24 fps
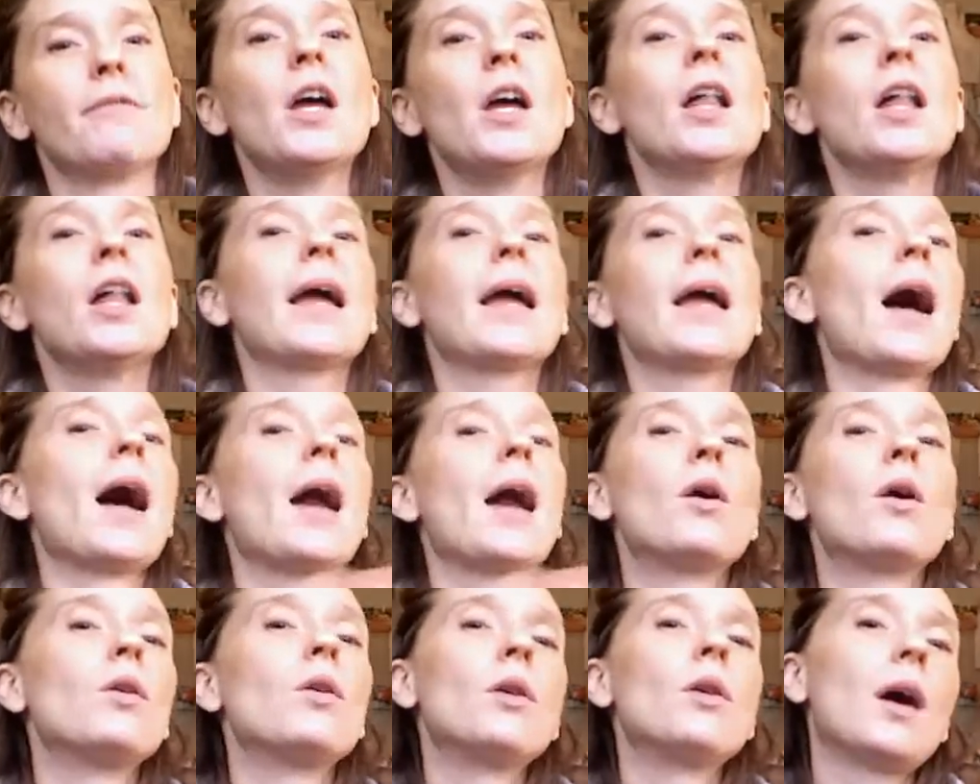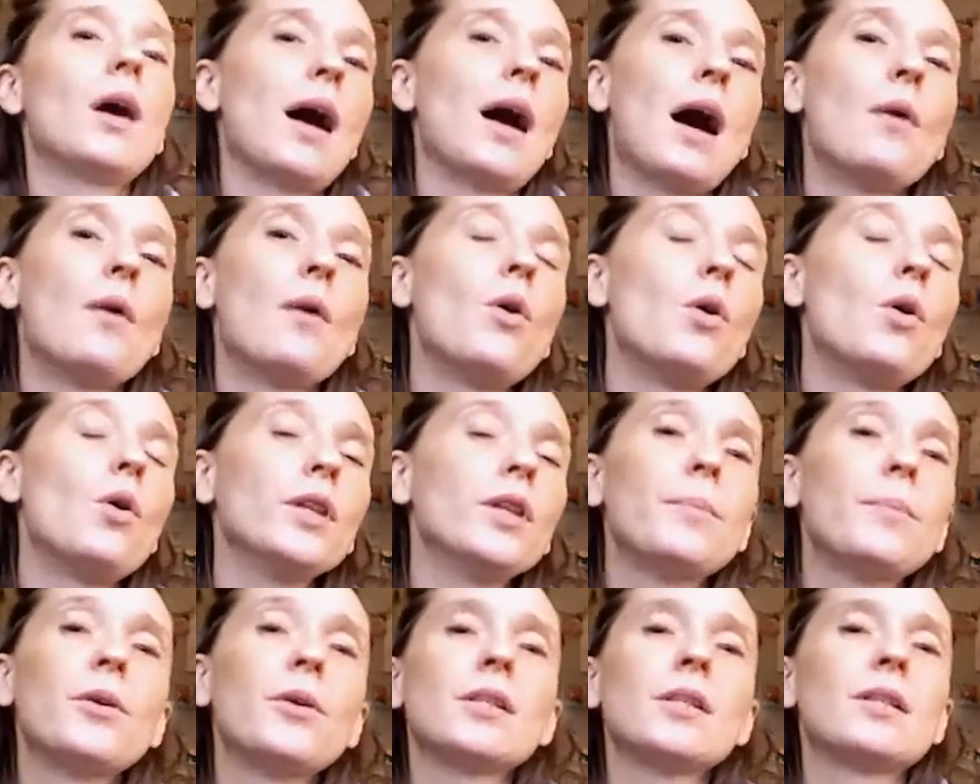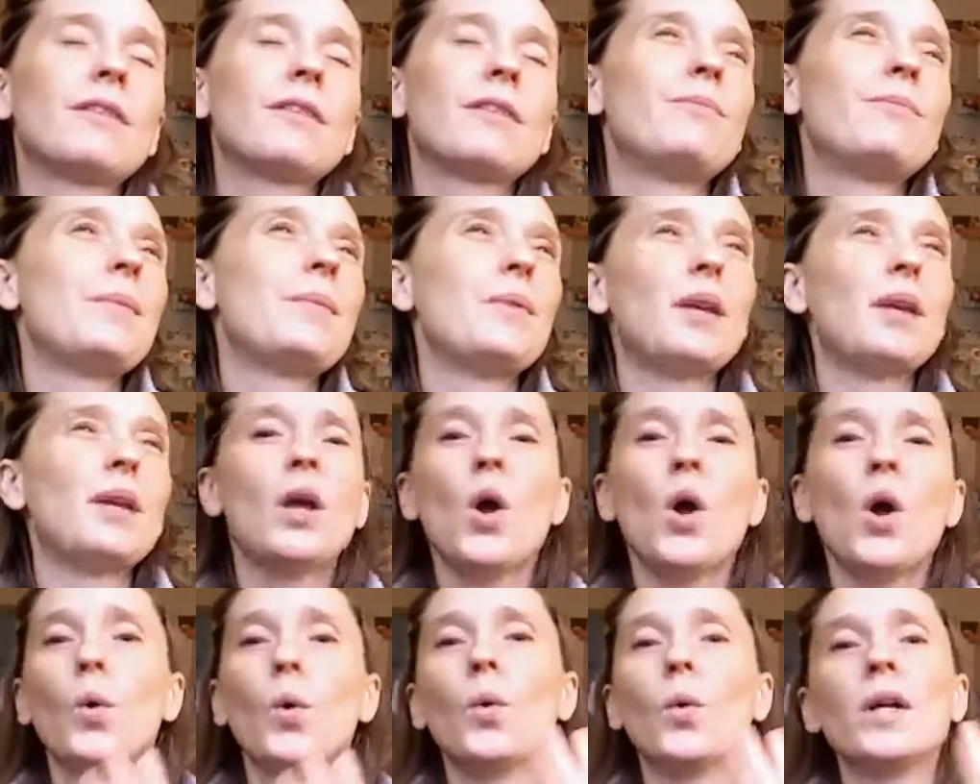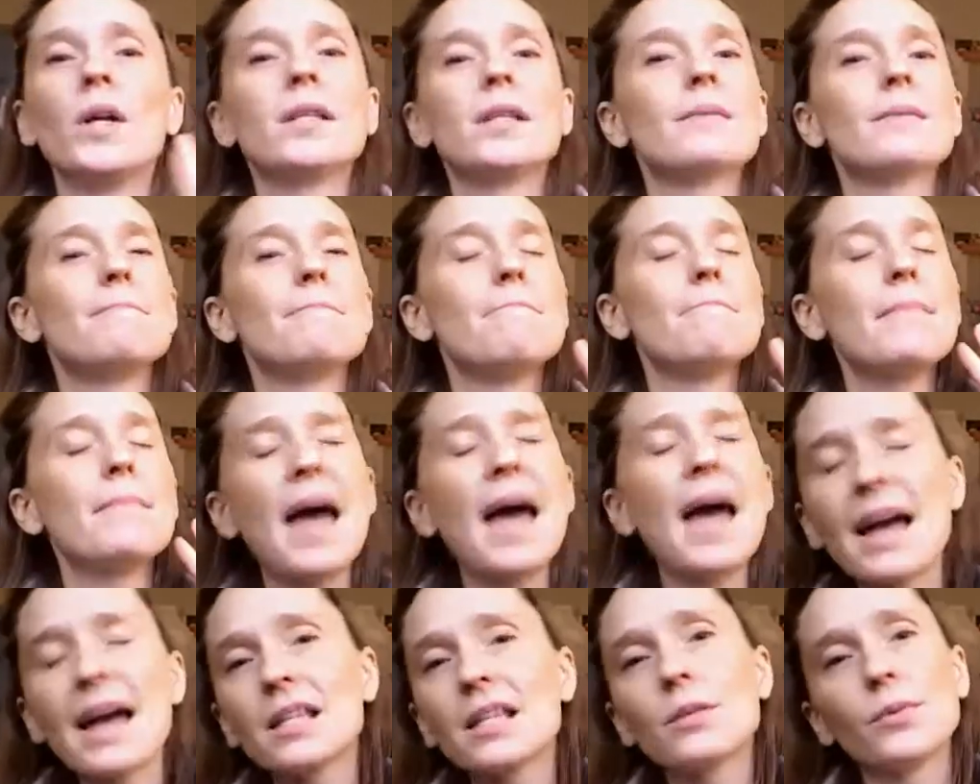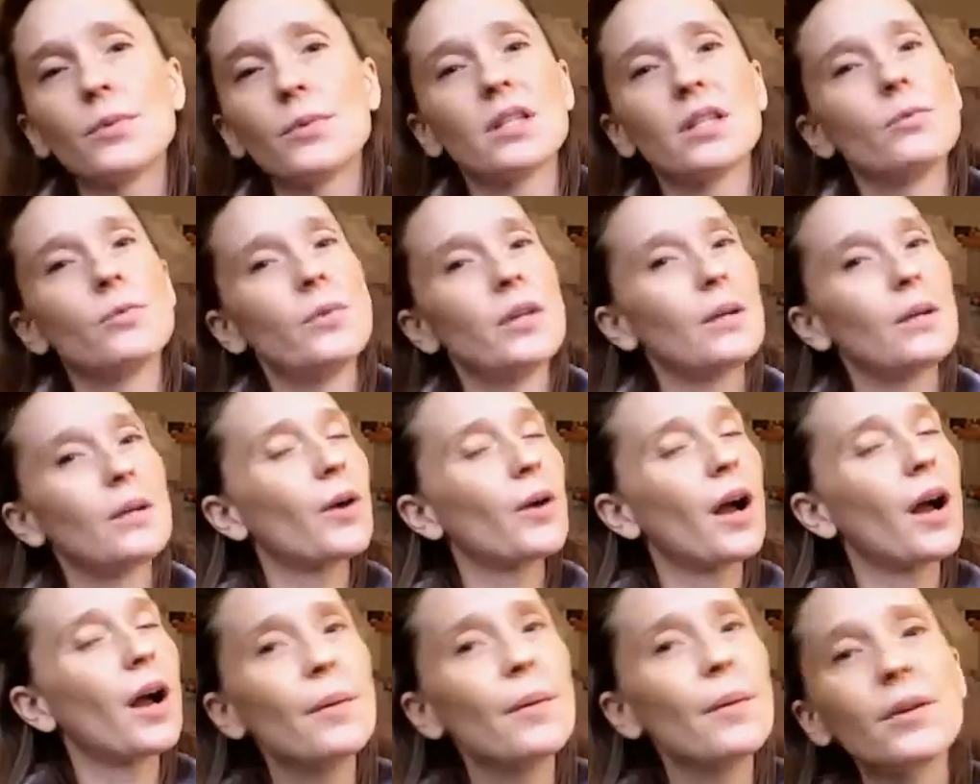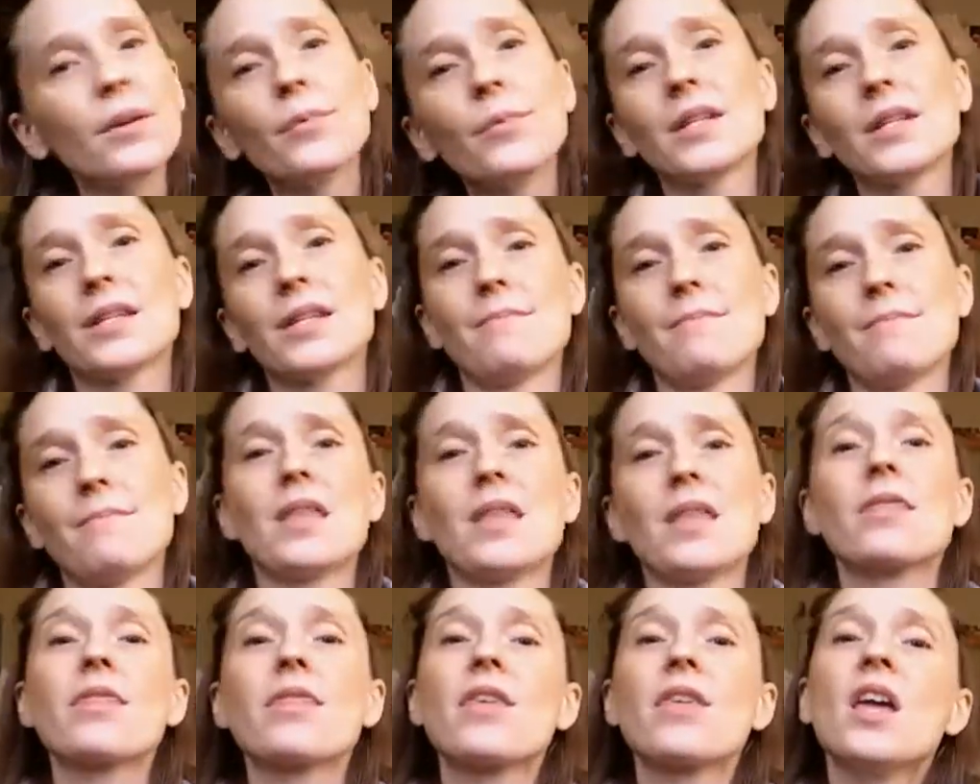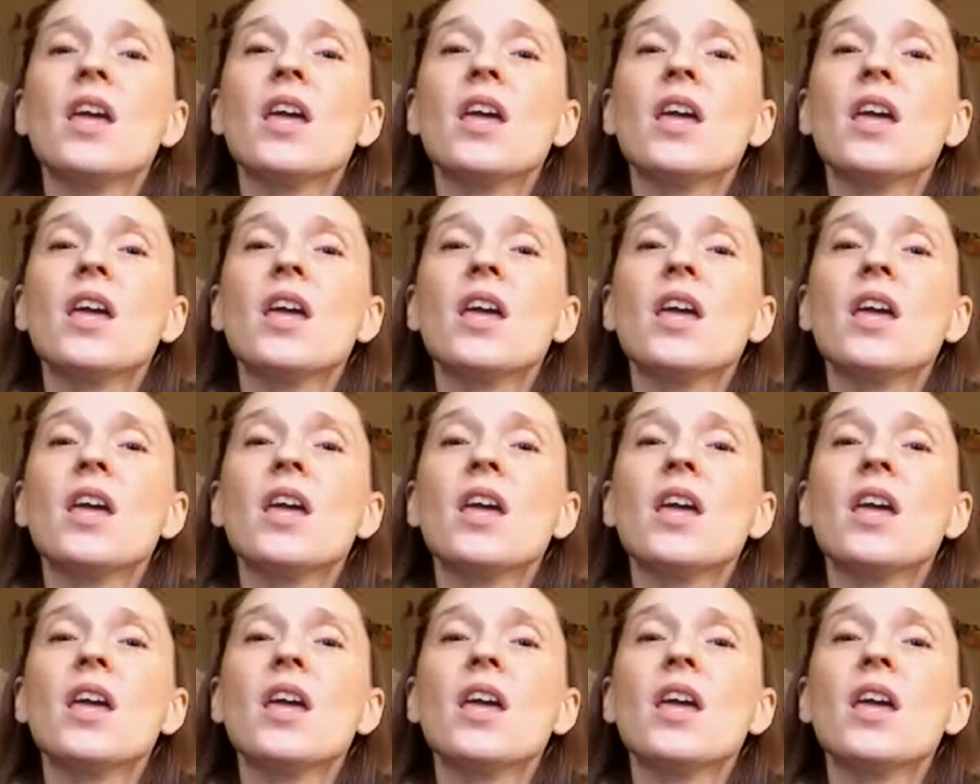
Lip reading: Like, I will only put stuff maybe once a week, probably once a month.